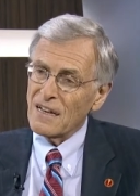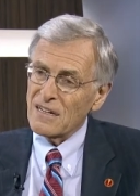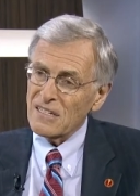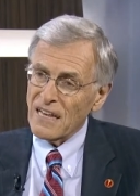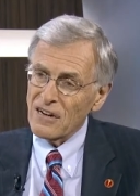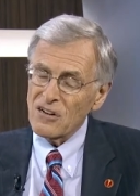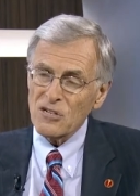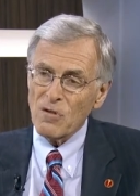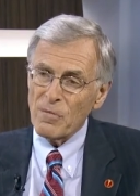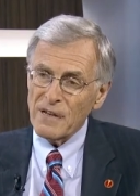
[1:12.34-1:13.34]

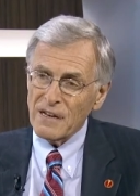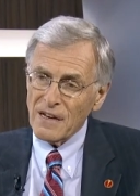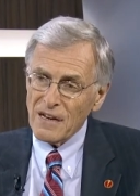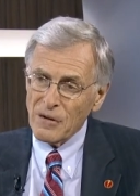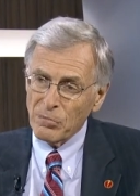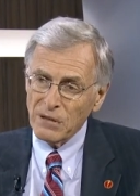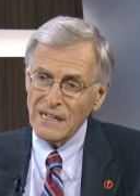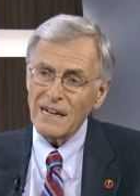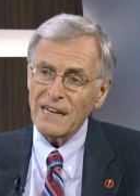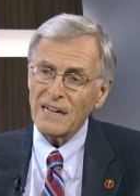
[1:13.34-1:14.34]
senators will be
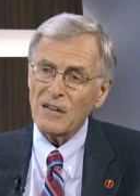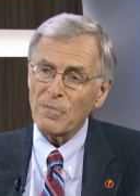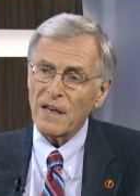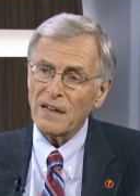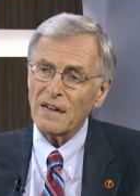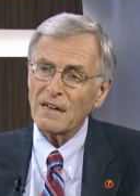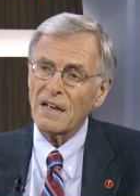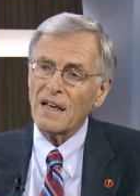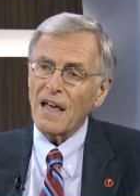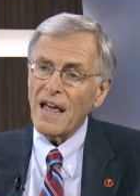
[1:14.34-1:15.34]
completely independent,
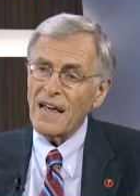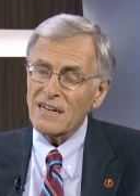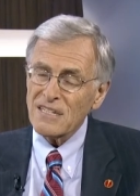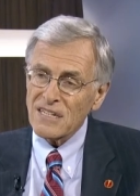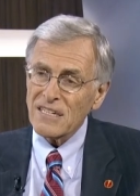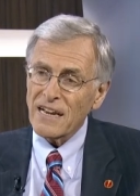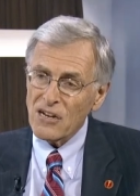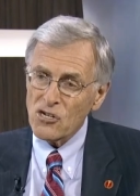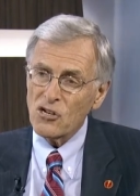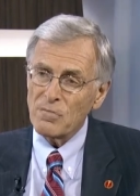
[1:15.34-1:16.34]
as the
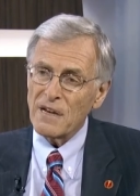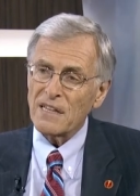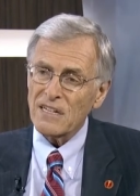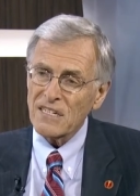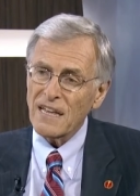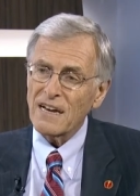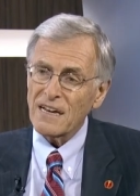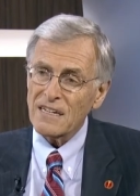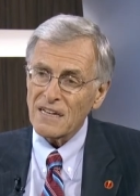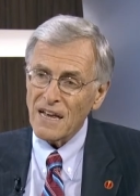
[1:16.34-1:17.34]
Senate should be. The Senate
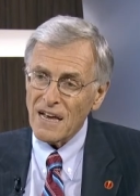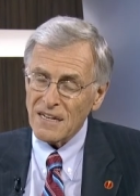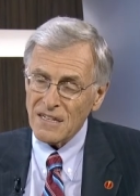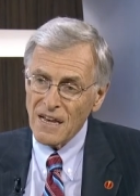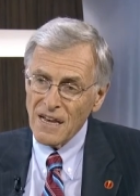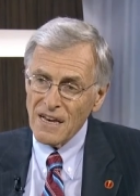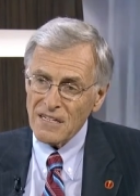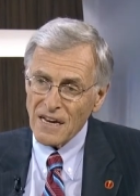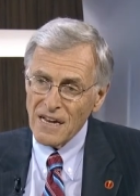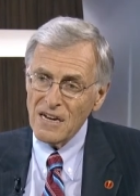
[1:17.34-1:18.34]
is, a,
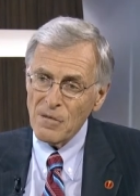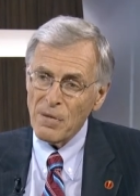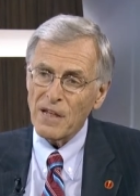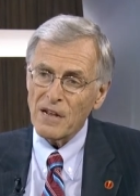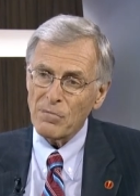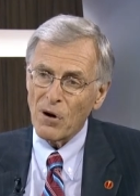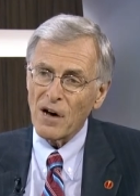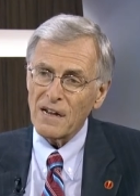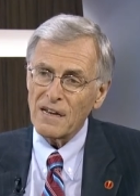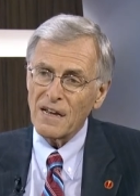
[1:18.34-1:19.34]
is an independent
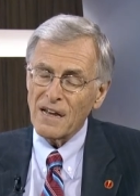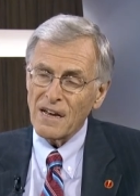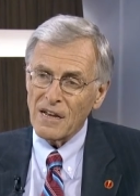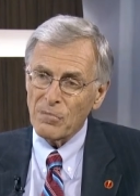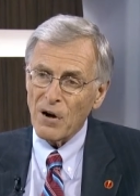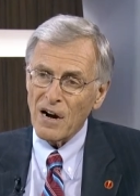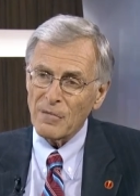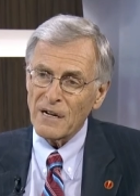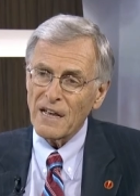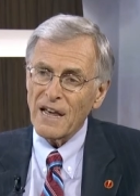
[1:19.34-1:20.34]
body in
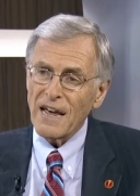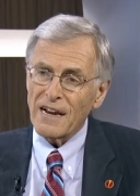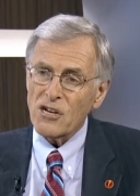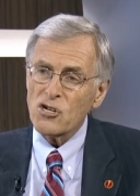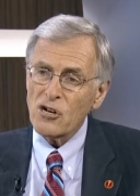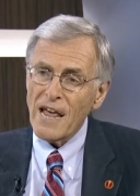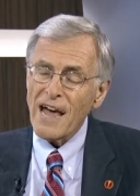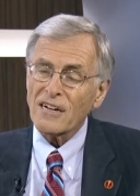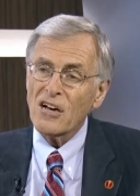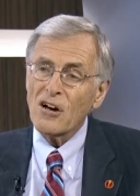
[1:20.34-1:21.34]
Parliament, and it should
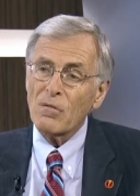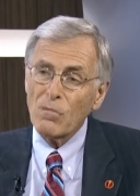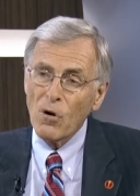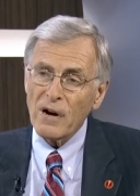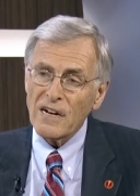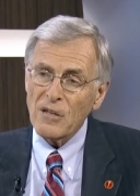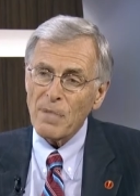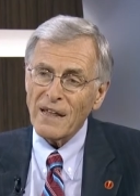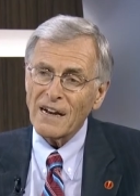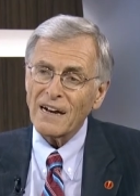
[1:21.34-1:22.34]
act more
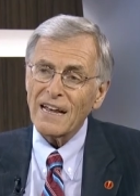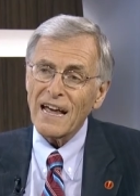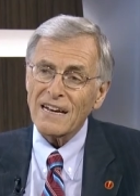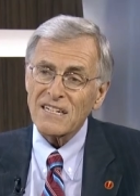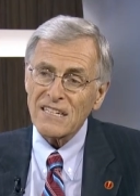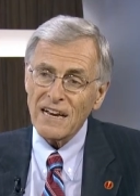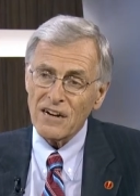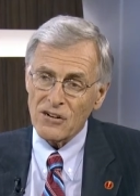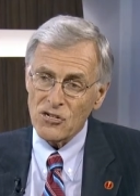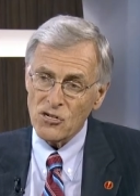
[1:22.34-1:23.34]
independently, and
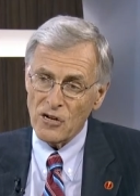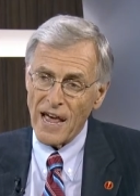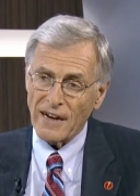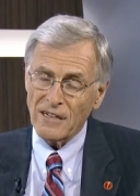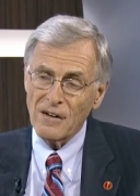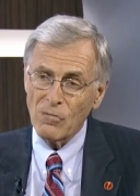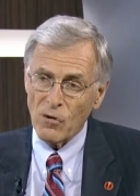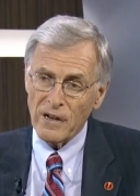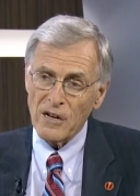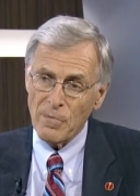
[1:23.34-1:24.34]
senators should act
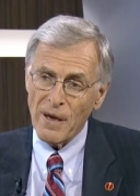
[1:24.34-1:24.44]
more but in